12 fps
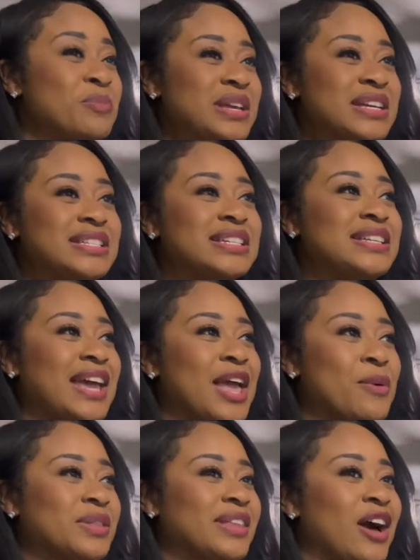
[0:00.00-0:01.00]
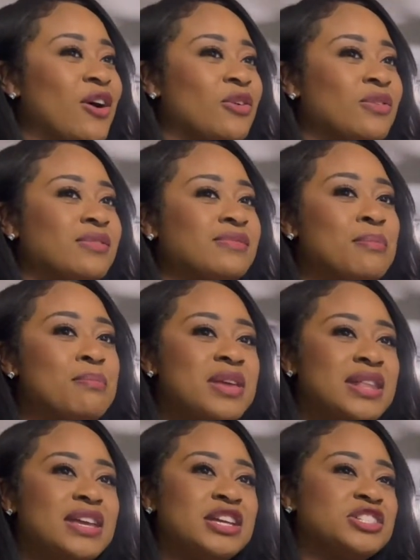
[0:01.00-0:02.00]
be today without
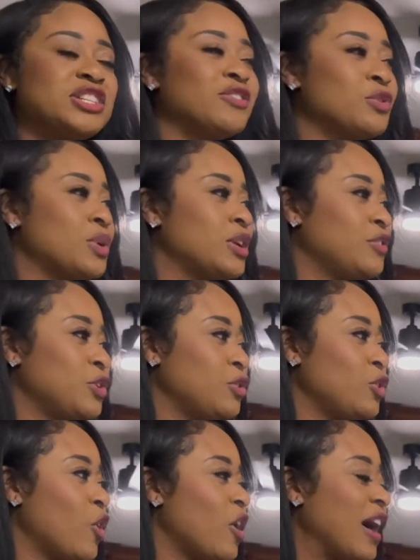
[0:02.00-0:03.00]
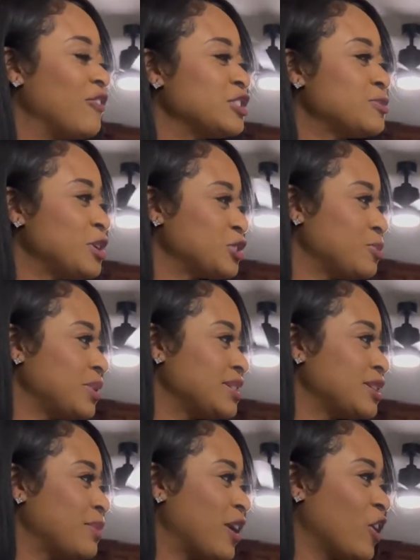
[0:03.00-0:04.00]
meeting each and every one of you. You all have a special
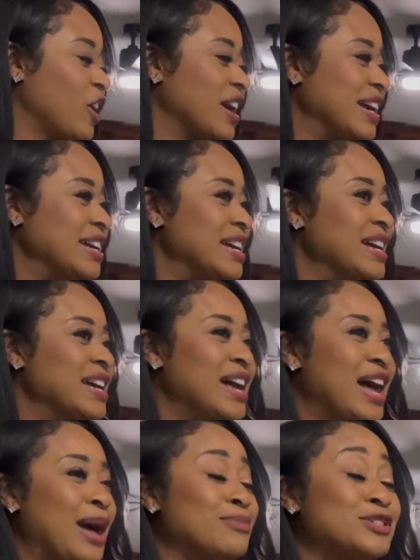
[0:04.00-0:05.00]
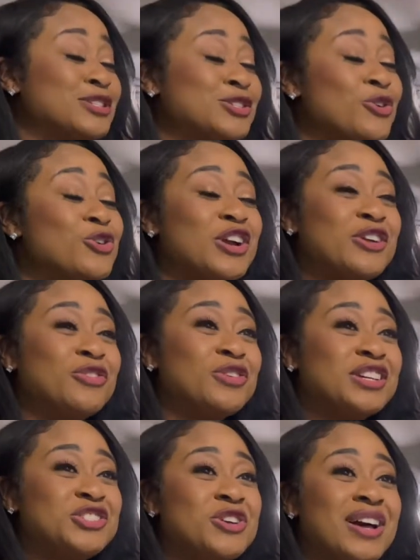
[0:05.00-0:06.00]
place in my heart. I'm so grateful
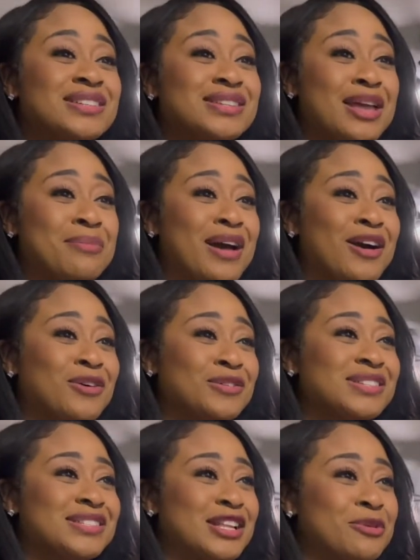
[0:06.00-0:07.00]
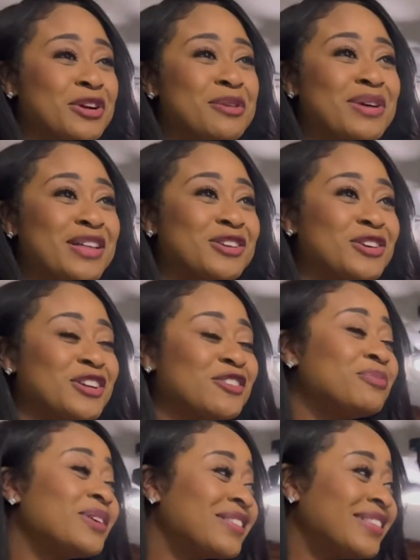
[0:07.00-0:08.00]
that you guys came out to celebrate my
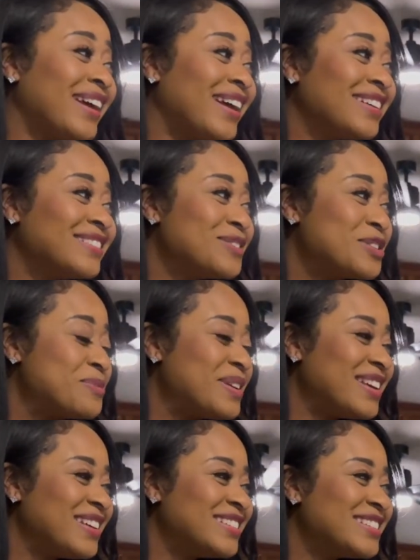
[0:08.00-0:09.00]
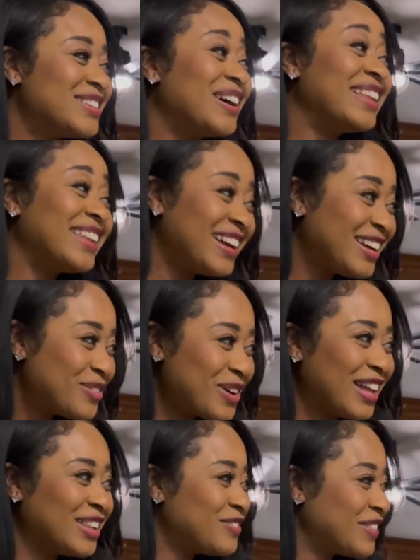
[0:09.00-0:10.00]
30th birthday with me to Atlanta where
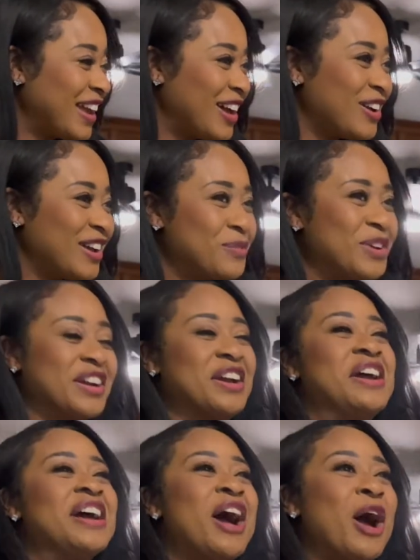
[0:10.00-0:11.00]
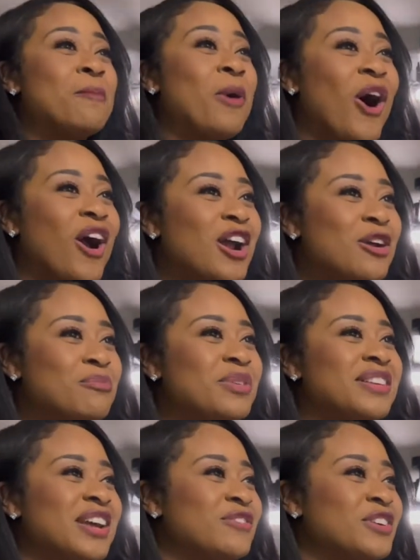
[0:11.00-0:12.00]
I live now and we are apart
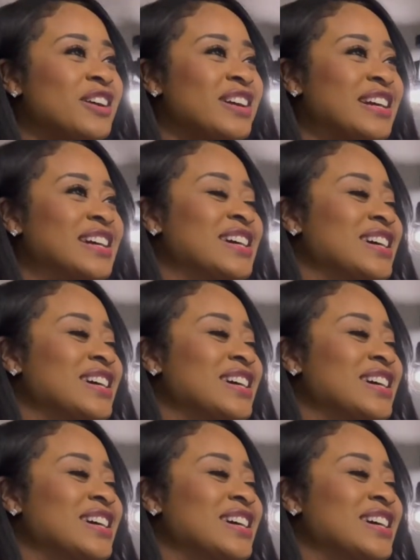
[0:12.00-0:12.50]
but never